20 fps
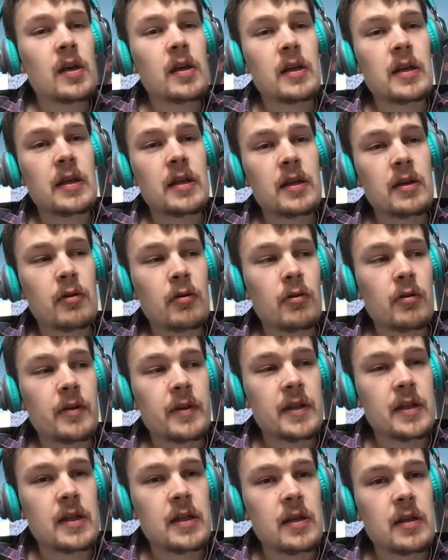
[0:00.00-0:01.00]
He
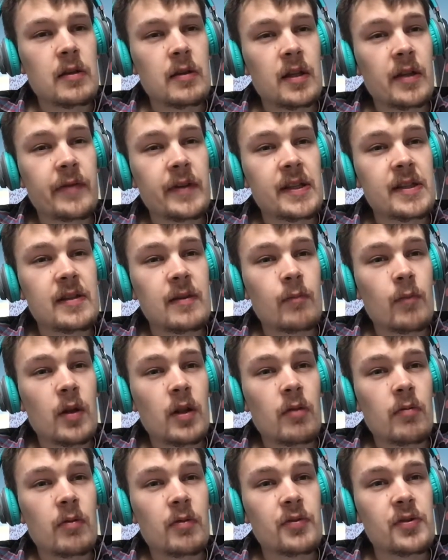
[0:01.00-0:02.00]
got the Livingston,
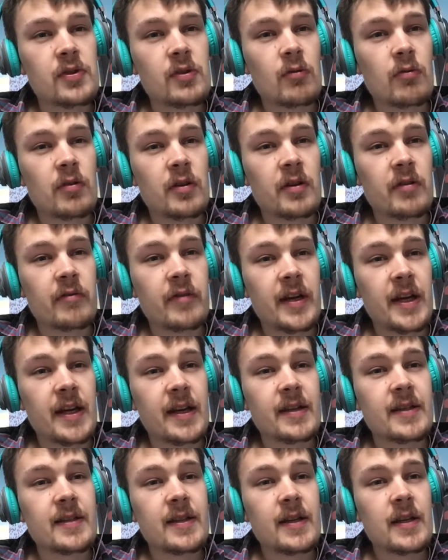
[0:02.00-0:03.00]
Motherwell score
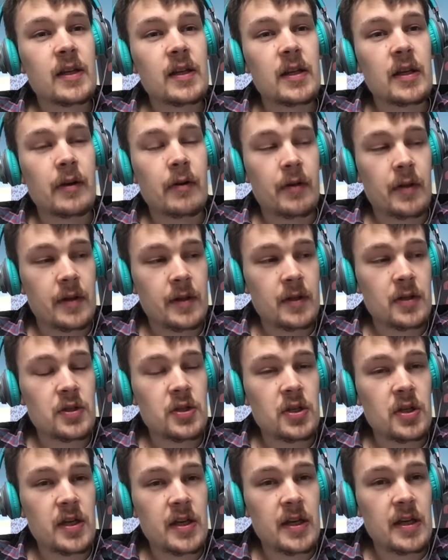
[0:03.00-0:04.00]
correct. He got the
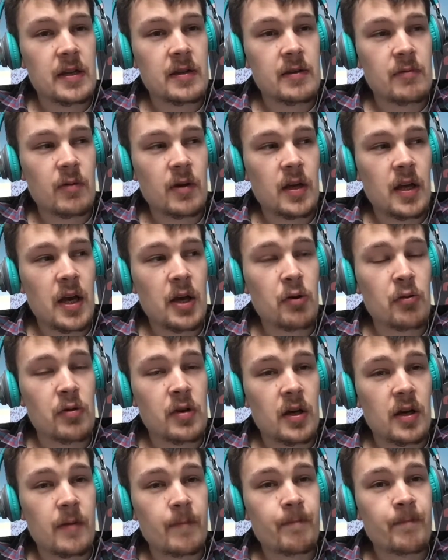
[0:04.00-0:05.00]
Dundee United
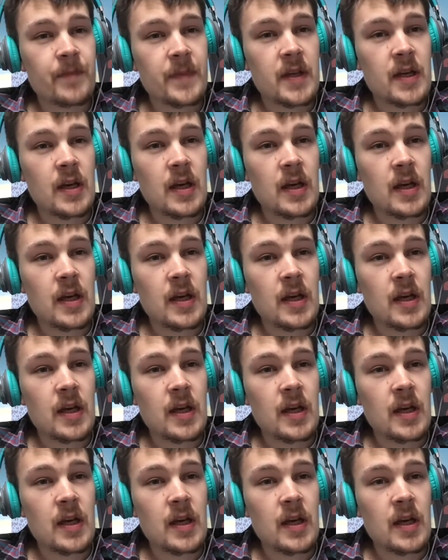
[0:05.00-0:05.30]
outcome.